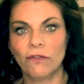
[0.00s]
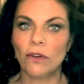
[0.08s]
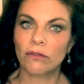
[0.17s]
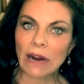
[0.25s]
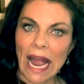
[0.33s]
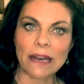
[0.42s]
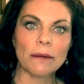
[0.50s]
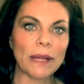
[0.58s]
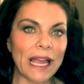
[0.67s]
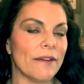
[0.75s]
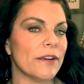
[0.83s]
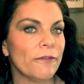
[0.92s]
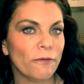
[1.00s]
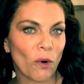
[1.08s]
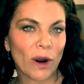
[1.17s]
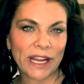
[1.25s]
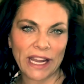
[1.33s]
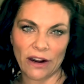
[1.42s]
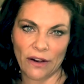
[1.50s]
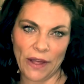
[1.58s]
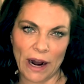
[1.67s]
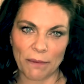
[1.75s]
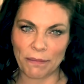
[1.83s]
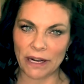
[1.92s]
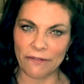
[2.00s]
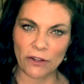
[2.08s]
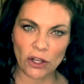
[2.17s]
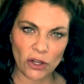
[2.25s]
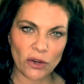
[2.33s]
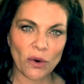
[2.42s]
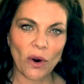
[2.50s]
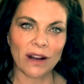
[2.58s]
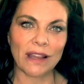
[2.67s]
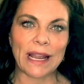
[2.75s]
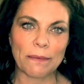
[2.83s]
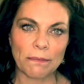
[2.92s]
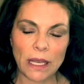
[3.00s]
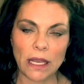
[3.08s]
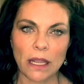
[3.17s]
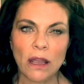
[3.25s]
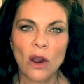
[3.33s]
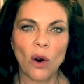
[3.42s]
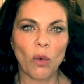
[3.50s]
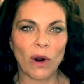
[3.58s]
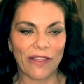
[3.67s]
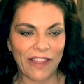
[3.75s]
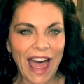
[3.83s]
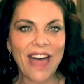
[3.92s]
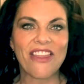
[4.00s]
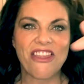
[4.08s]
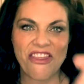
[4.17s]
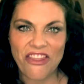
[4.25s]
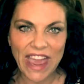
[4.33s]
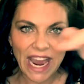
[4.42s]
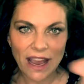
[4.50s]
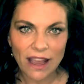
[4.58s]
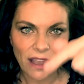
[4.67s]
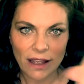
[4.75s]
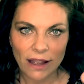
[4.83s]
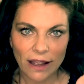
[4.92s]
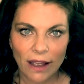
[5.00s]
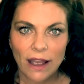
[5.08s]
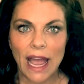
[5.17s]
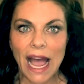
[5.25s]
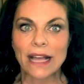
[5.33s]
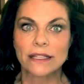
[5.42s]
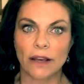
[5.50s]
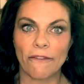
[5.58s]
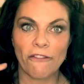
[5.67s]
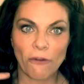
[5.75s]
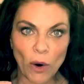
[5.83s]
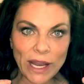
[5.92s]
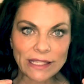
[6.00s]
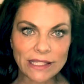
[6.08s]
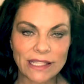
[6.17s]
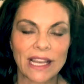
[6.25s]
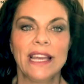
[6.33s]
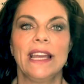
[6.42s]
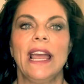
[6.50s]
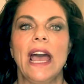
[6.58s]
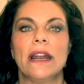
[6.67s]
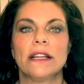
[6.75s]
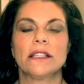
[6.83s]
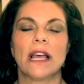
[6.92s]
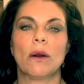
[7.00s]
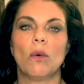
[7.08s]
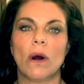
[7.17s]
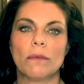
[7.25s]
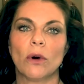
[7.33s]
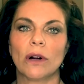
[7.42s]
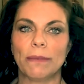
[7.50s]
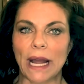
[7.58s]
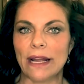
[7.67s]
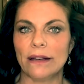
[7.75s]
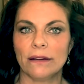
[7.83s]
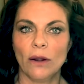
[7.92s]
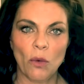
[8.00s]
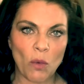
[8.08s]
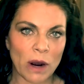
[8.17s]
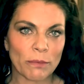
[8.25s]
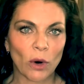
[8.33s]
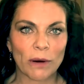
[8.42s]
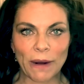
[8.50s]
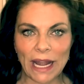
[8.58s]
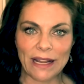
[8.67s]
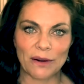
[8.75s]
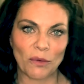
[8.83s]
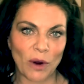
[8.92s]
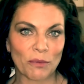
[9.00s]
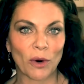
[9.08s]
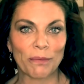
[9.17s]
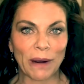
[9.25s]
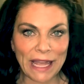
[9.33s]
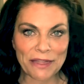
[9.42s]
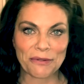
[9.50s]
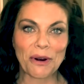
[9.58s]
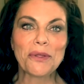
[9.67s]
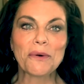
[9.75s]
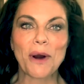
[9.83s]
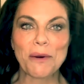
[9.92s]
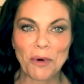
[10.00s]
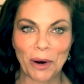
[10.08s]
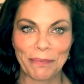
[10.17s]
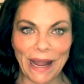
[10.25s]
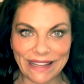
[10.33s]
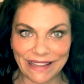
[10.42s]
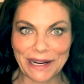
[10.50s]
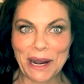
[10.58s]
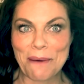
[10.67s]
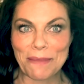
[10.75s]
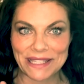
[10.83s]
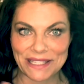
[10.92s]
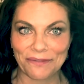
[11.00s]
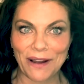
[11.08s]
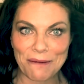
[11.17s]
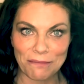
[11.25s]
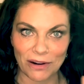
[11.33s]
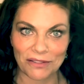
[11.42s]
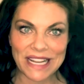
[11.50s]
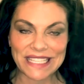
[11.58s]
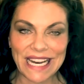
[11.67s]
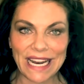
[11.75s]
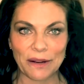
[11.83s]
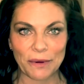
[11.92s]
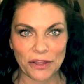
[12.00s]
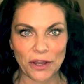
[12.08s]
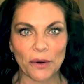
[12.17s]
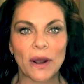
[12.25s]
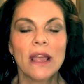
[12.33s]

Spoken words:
randomly having a fork here or there. But if you are like me, where that thing has a voice and it's like one more bite, one more bite, one more bite, throw the one more bite in the comments if I'm resonating with you.